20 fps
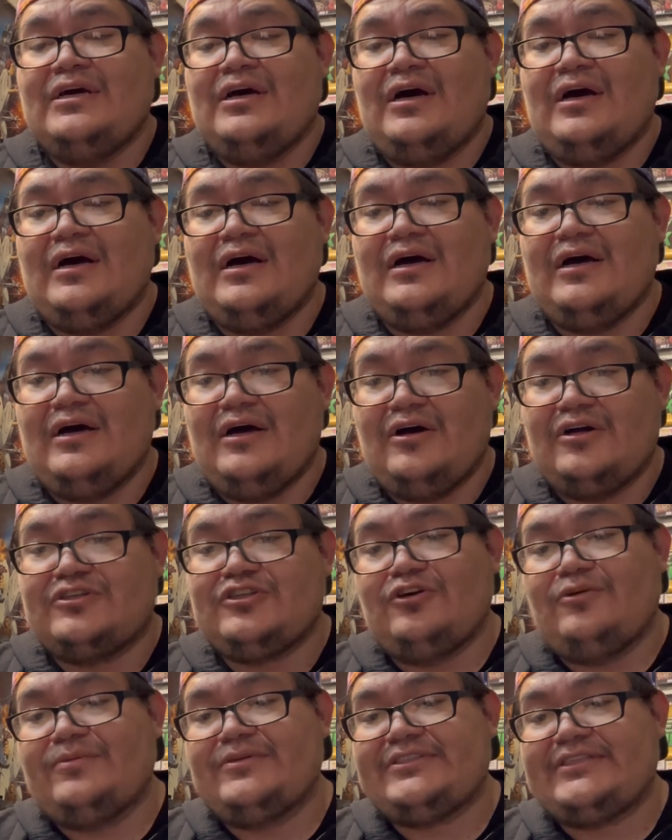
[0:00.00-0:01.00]

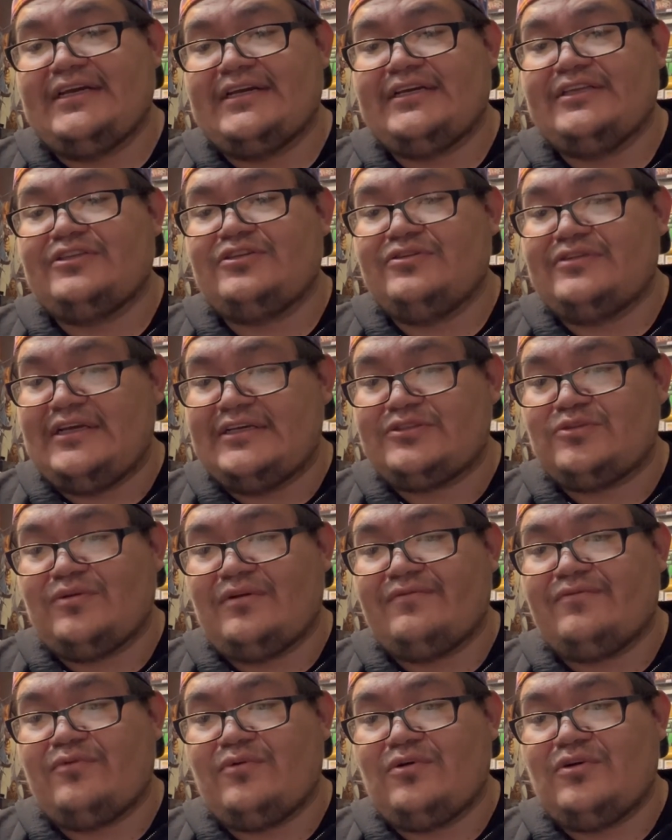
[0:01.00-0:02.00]
October 2nd,
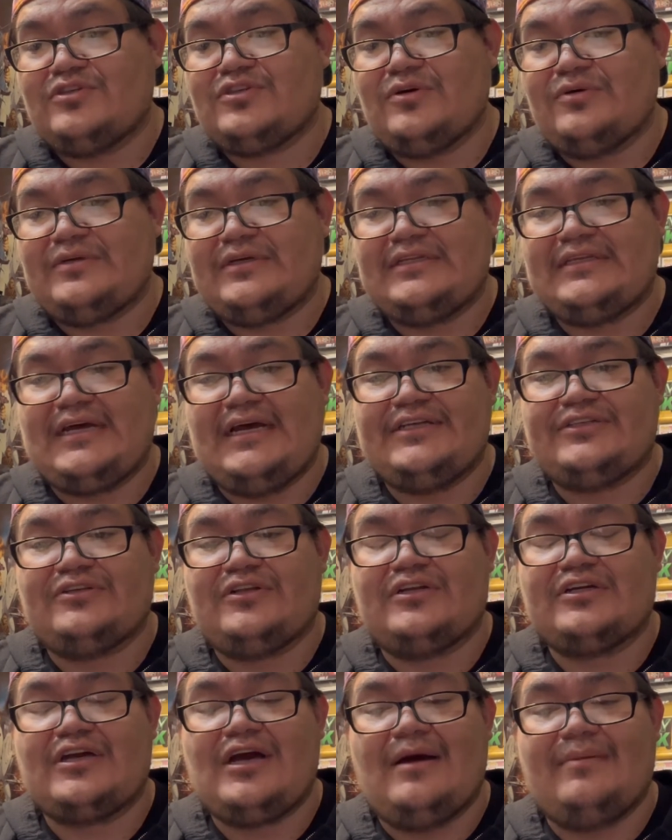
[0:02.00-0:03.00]
2024, Tony and Nigel
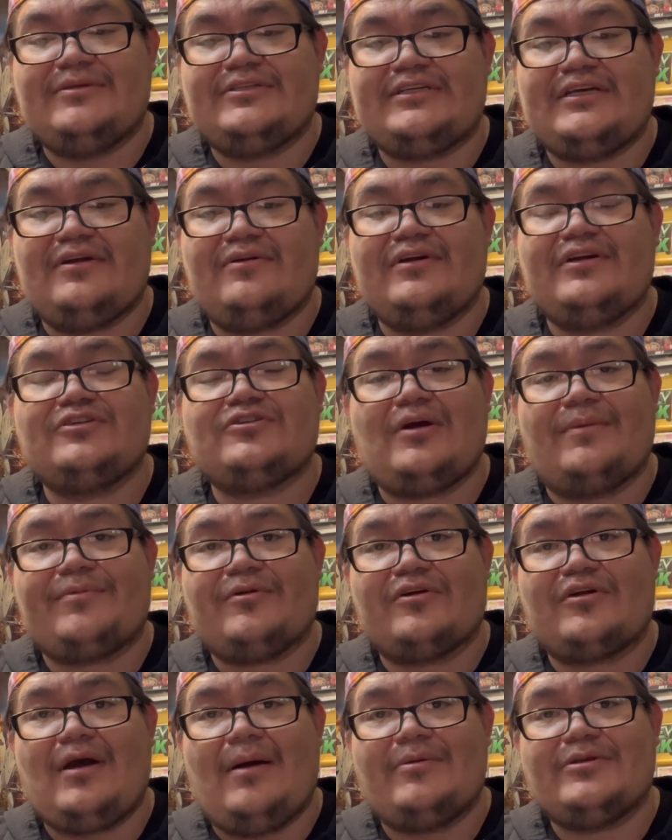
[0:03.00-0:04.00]
on commentary. Drop
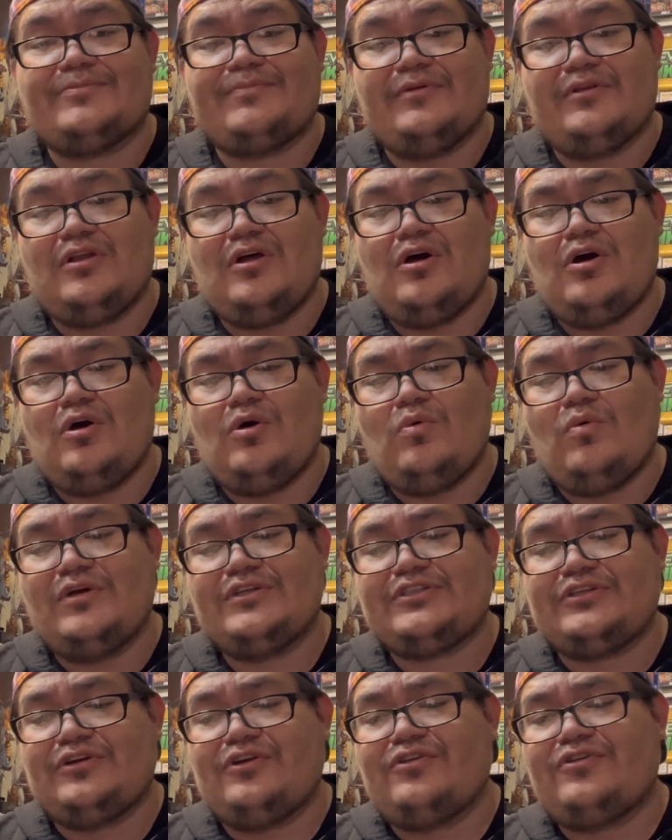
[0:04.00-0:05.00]
your comments below.
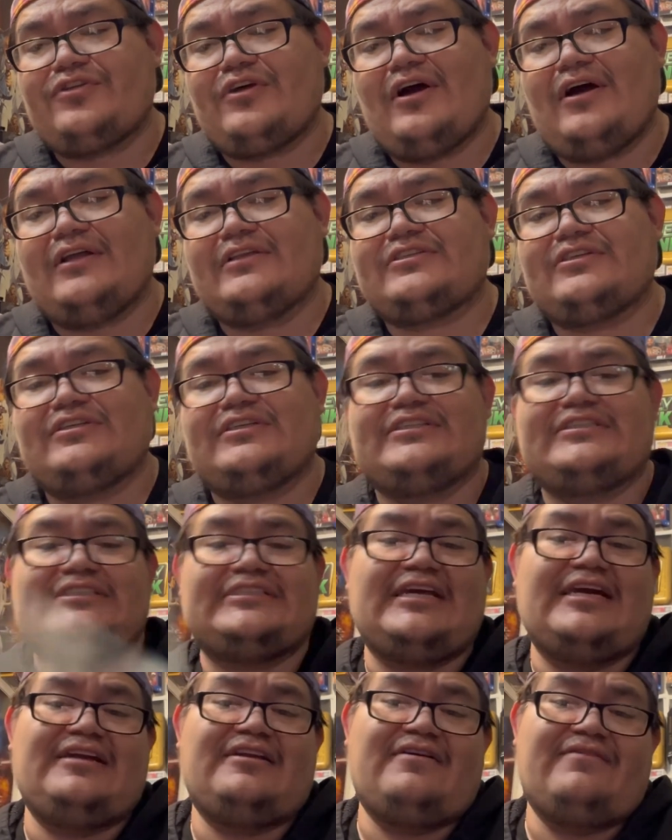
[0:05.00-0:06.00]
What's your thoughts on the
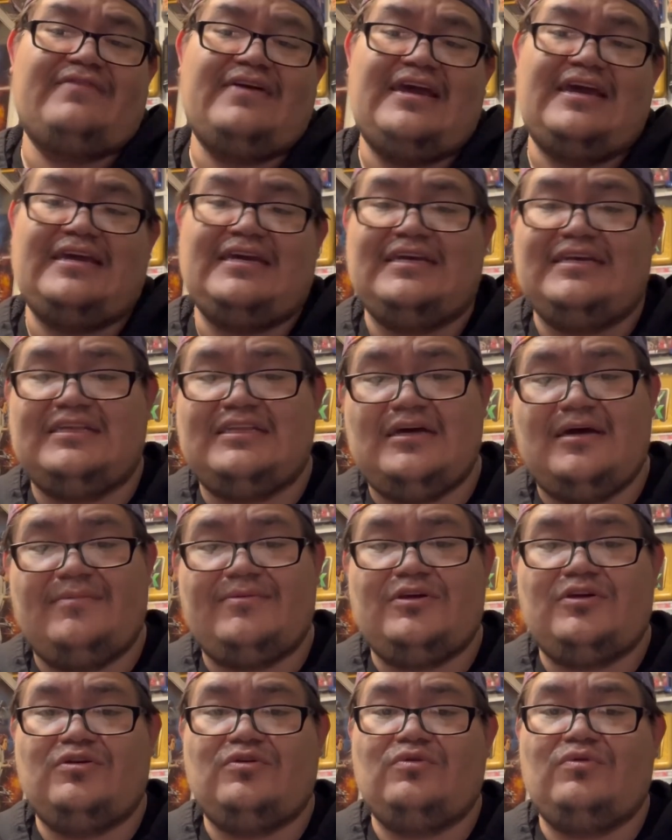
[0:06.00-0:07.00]
state of
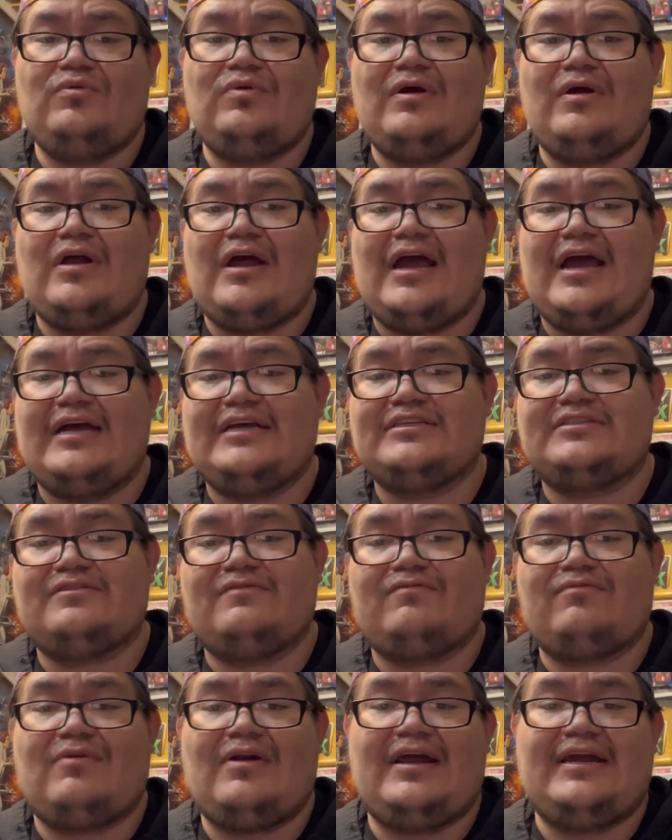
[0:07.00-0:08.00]
AEW as
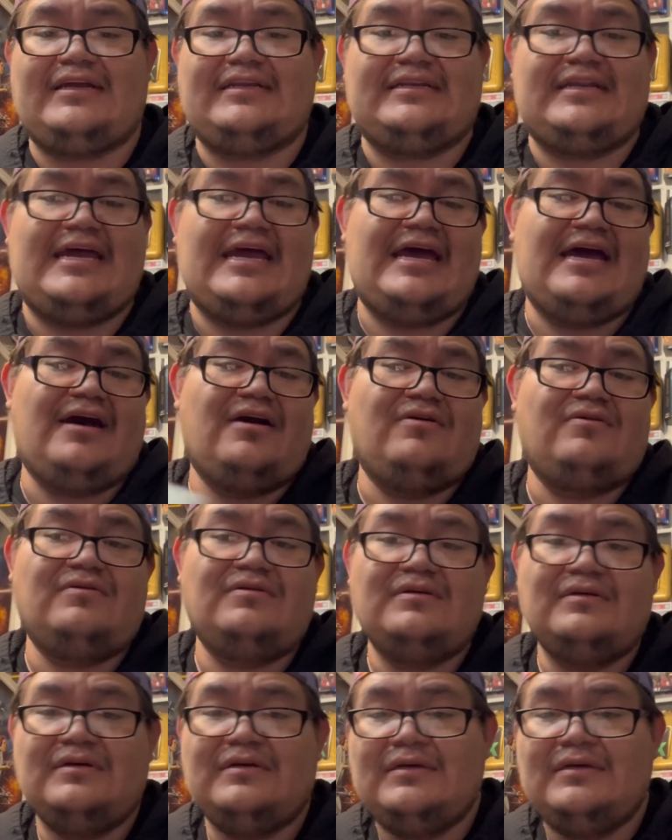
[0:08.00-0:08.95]
of right now?